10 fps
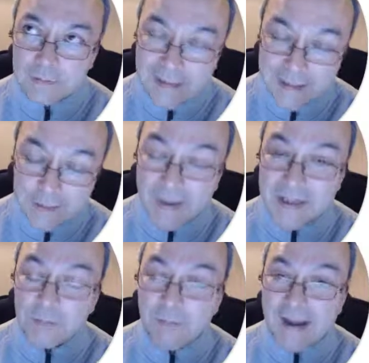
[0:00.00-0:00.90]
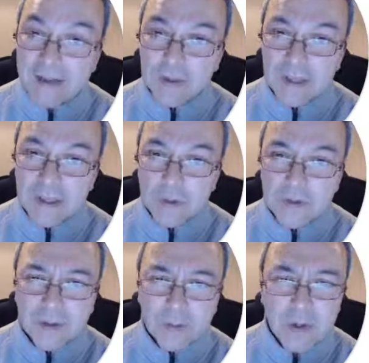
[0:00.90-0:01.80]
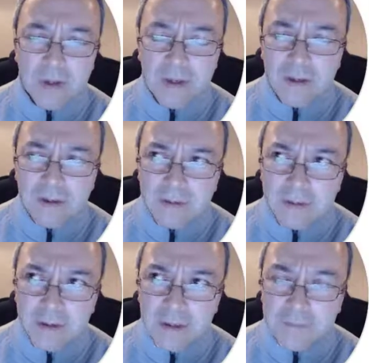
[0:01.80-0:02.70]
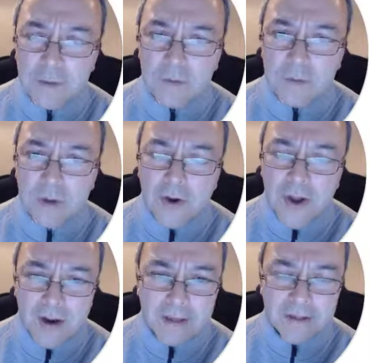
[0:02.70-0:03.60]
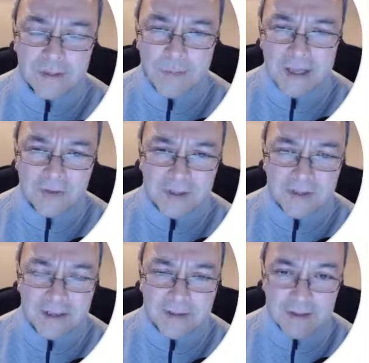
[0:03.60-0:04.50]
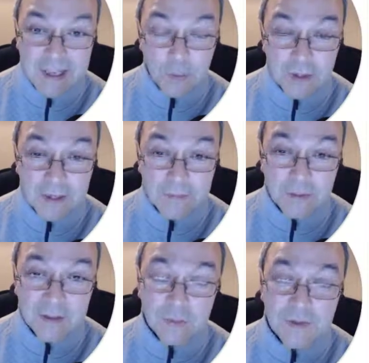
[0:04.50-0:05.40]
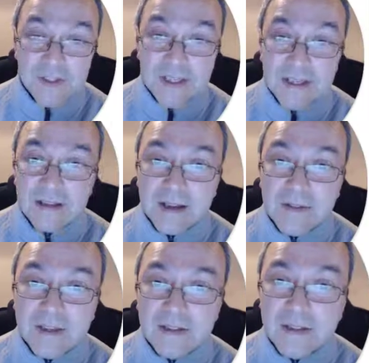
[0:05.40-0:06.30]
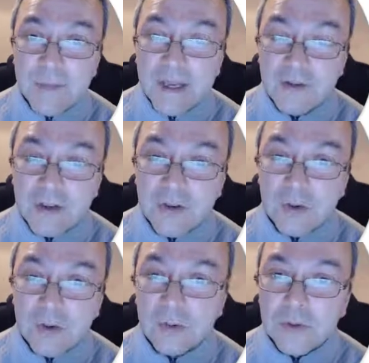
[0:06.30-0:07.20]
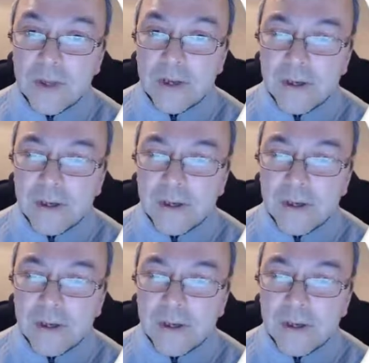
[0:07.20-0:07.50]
landing page match with the keyword. So if you unhide some metrics at the keyword level, you will see that there's a metric called